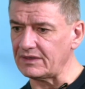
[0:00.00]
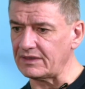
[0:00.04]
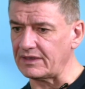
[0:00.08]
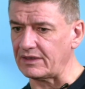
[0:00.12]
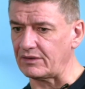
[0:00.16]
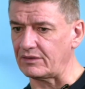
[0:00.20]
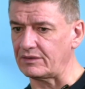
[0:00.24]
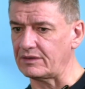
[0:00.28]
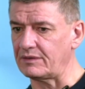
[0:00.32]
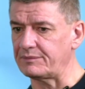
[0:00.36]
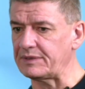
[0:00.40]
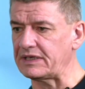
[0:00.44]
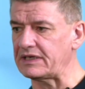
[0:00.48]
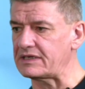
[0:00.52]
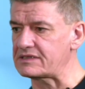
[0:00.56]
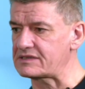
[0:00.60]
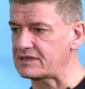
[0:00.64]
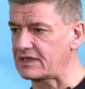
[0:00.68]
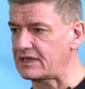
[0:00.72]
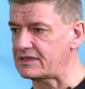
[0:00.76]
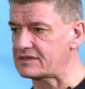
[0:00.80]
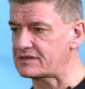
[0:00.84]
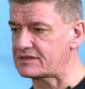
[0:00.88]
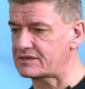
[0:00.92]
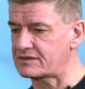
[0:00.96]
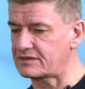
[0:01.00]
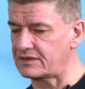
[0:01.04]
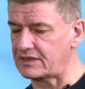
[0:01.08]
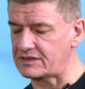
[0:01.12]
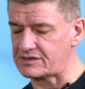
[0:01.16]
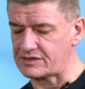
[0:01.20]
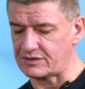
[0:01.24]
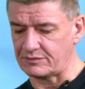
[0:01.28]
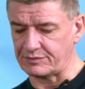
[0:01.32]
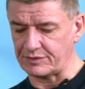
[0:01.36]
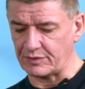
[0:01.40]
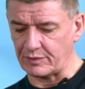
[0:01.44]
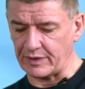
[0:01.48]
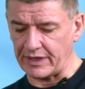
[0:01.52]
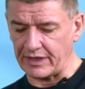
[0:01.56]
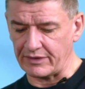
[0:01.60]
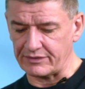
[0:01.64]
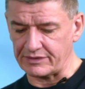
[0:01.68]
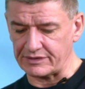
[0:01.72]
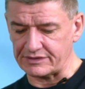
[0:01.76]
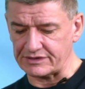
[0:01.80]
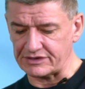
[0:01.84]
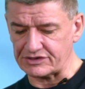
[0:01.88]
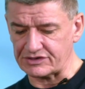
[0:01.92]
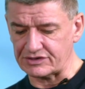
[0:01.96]
Now, I mean, as you'll be aware,
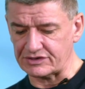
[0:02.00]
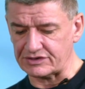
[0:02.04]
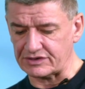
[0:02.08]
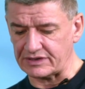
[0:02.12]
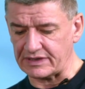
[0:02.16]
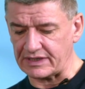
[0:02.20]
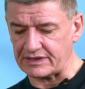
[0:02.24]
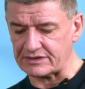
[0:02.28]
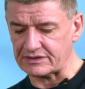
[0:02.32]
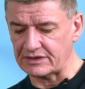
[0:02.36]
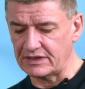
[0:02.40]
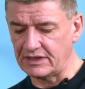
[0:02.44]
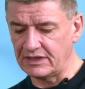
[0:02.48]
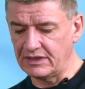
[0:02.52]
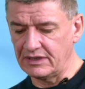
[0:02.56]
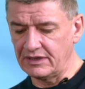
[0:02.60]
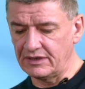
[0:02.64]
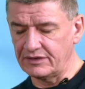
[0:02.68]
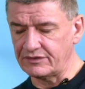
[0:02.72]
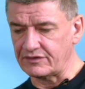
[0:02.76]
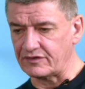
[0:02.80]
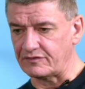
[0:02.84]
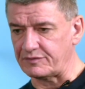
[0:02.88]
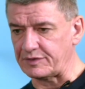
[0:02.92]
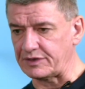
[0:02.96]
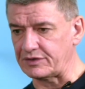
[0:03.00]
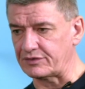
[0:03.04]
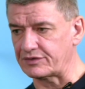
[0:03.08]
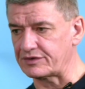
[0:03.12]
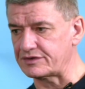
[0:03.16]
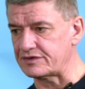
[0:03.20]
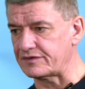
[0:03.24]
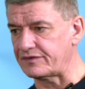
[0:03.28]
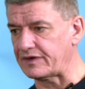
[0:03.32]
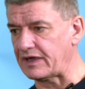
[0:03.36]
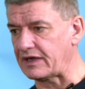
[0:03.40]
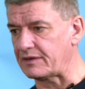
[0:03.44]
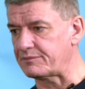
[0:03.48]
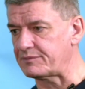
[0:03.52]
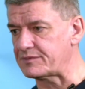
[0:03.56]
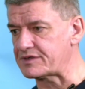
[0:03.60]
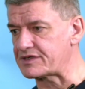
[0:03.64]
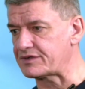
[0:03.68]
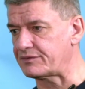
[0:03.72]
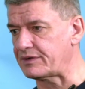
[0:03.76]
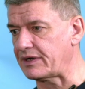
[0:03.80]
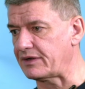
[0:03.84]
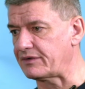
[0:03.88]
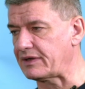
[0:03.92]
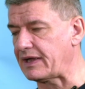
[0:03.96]
in addition to that, there have been other
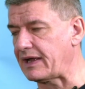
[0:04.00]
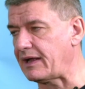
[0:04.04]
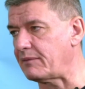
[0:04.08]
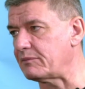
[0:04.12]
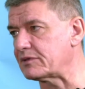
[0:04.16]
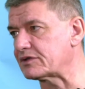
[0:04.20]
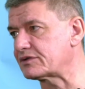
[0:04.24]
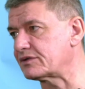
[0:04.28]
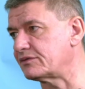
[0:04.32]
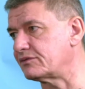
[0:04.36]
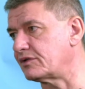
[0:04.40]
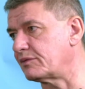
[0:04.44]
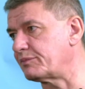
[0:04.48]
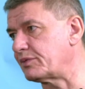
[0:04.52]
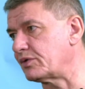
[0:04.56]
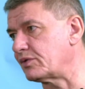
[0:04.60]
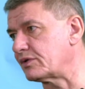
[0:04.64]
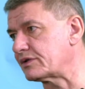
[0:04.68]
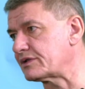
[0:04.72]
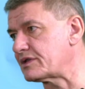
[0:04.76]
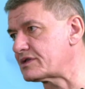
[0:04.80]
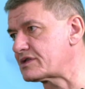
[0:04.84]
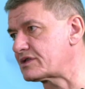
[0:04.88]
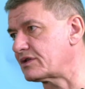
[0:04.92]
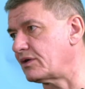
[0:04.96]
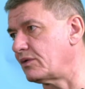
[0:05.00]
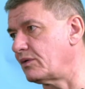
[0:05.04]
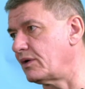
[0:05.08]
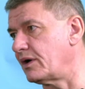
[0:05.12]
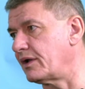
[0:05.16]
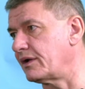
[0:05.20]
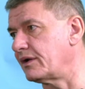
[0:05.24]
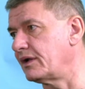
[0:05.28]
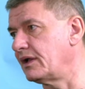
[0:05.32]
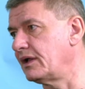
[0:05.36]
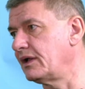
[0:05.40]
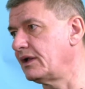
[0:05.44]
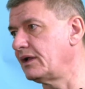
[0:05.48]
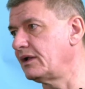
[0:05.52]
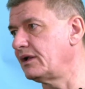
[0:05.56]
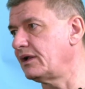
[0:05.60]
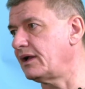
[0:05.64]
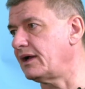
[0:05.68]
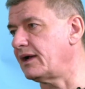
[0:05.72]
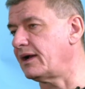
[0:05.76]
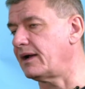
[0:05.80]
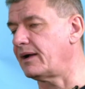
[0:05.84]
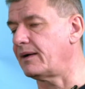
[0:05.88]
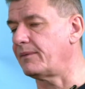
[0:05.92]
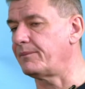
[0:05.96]
developments around the Hamilton report and so
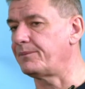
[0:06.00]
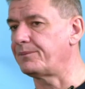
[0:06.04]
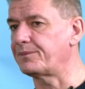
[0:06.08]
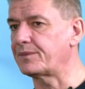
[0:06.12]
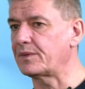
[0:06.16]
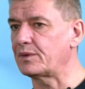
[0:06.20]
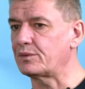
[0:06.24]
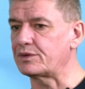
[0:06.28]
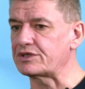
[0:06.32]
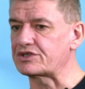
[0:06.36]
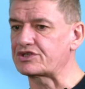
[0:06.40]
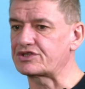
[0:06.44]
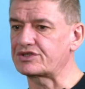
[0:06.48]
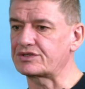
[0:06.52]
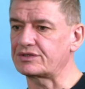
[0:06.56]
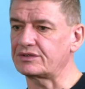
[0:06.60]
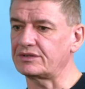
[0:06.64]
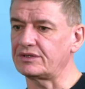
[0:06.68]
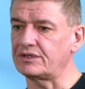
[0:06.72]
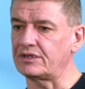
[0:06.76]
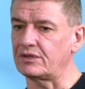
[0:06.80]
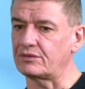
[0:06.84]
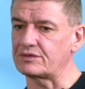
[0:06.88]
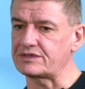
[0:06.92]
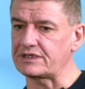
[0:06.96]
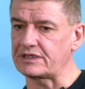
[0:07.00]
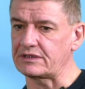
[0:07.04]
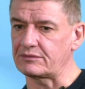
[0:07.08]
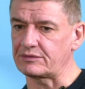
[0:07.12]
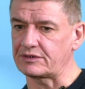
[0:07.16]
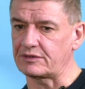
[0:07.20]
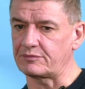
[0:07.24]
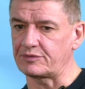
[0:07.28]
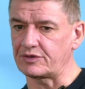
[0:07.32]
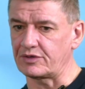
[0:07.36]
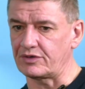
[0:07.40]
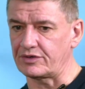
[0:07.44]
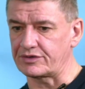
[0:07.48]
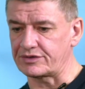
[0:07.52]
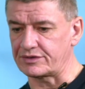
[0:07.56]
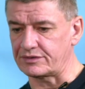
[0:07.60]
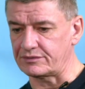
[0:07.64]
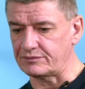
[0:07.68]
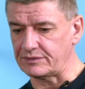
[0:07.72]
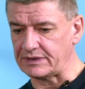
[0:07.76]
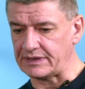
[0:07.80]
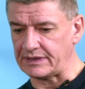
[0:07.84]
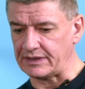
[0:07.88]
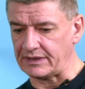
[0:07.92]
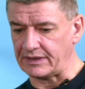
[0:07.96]
on, which, deal with the
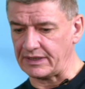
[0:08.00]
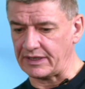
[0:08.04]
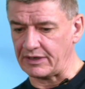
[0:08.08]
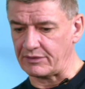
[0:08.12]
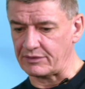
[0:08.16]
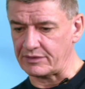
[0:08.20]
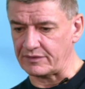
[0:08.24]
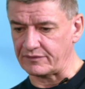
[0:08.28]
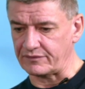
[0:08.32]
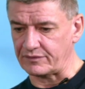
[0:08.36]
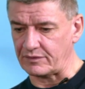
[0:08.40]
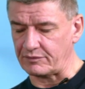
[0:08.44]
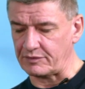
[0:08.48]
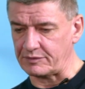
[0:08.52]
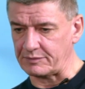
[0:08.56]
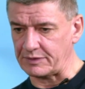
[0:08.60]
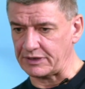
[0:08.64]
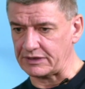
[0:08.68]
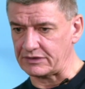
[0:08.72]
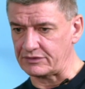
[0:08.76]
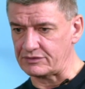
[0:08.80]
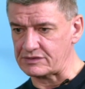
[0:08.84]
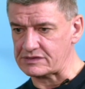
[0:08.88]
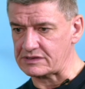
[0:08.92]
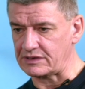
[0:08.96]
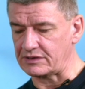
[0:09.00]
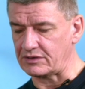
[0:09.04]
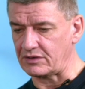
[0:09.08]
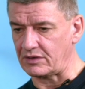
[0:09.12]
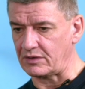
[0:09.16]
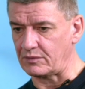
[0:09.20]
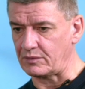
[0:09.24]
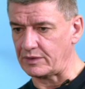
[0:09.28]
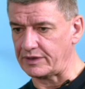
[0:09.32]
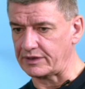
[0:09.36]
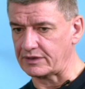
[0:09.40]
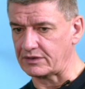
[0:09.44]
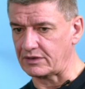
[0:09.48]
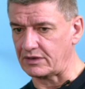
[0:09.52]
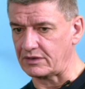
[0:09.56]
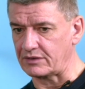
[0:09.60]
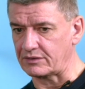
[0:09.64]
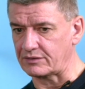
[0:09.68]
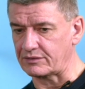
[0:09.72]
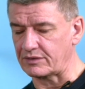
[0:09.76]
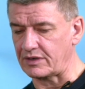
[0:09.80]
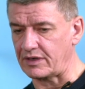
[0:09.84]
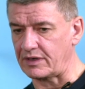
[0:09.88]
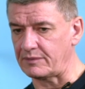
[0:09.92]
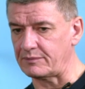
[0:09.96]
broader area of what we might loosely call
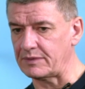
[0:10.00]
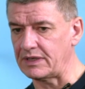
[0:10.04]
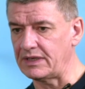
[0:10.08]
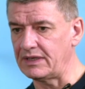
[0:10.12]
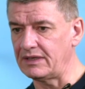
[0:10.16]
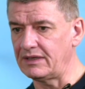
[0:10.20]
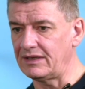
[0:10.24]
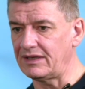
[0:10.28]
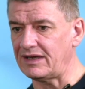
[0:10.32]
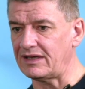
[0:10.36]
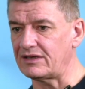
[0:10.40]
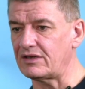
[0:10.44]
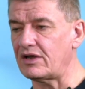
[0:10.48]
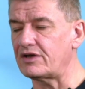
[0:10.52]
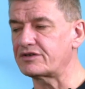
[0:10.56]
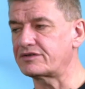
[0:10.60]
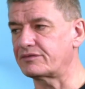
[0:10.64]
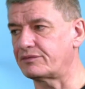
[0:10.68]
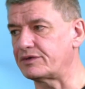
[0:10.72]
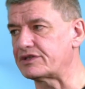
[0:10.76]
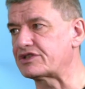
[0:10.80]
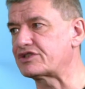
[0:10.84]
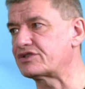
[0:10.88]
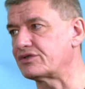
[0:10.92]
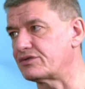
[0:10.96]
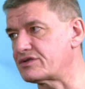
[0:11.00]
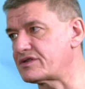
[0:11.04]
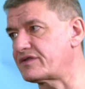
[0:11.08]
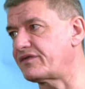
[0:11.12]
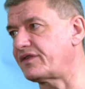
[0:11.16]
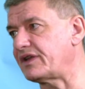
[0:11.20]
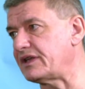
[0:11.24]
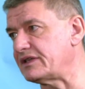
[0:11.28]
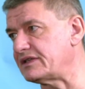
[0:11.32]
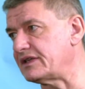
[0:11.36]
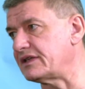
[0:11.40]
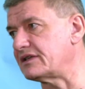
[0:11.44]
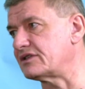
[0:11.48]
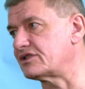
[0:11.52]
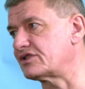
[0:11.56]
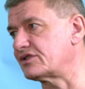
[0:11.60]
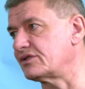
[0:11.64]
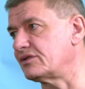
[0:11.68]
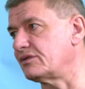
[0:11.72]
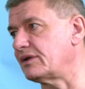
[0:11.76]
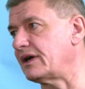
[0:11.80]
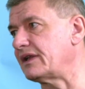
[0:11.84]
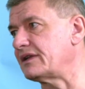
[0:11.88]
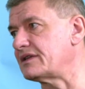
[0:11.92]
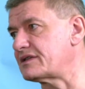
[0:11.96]
white-collar crime, a lot of which does feed
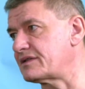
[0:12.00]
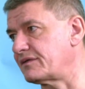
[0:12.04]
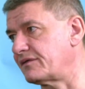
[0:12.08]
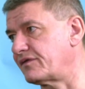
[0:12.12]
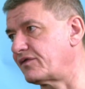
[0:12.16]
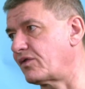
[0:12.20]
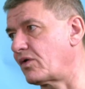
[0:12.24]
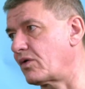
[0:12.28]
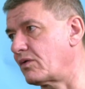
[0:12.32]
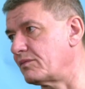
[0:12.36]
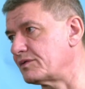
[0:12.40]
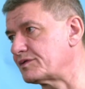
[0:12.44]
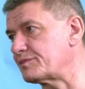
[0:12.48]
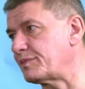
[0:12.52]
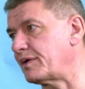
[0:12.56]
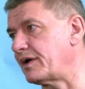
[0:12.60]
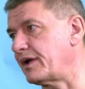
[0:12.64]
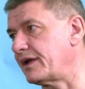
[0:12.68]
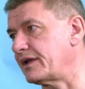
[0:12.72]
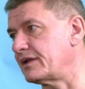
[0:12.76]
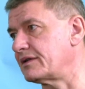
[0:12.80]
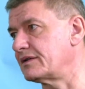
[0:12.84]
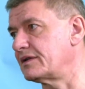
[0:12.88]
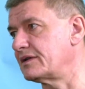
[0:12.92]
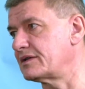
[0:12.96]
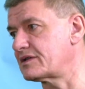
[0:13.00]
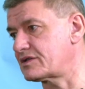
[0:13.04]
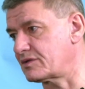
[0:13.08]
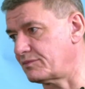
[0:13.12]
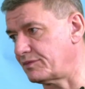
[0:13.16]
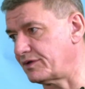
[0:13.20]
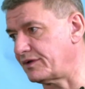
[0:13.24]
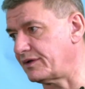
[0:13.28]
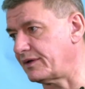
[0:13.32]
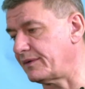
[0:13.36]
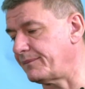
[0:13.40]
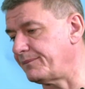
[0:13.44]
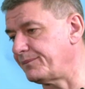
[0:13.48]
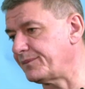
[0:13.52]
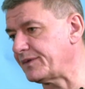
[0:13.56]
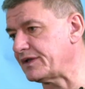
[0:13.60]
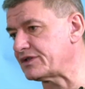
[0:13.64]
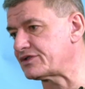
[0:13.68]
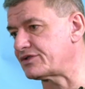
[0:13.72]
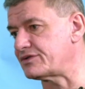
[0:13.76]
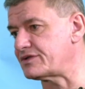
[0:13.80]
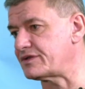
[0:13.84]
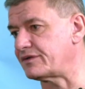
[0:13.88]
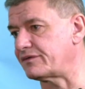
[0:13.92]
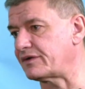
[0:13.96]
into and is informed by some of the
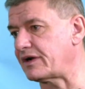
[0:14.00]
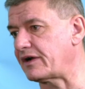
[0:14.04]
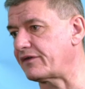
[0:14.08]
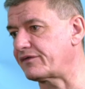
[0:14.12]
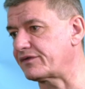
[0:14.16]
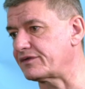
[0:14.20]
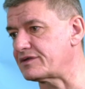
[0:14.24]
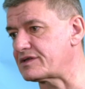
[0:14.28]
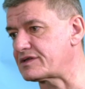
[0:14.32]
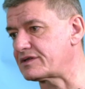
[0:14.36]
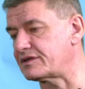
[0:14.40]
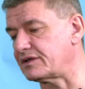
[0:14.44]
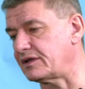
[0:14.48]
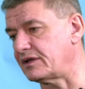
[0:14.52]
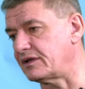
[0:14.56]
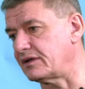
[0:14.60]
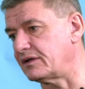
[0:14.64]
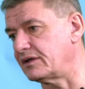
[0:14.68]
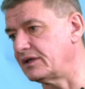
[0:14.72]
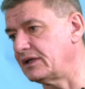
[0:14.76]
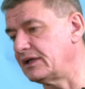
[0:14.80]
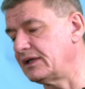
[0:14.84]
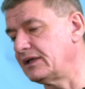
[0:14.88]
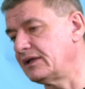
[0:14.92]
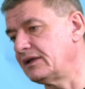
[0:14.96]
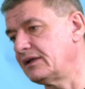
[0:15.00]
issues you've referenced in